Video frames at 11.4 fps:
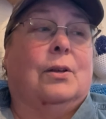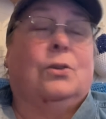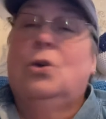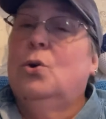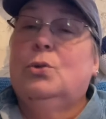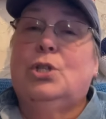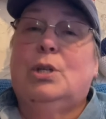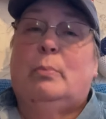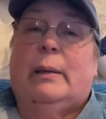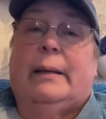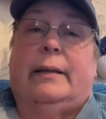no
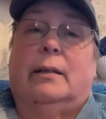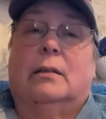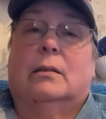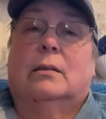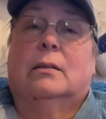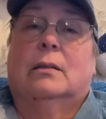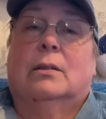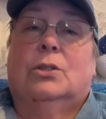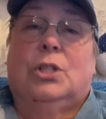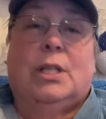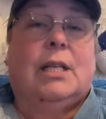shipping.
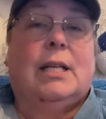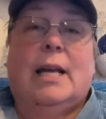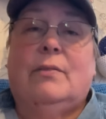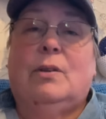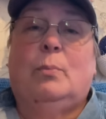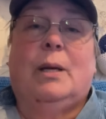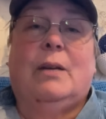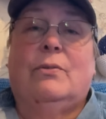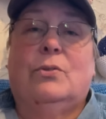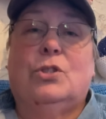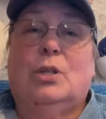She didn't have to pay
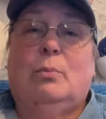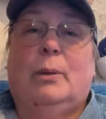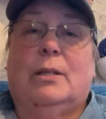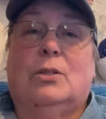for shipping.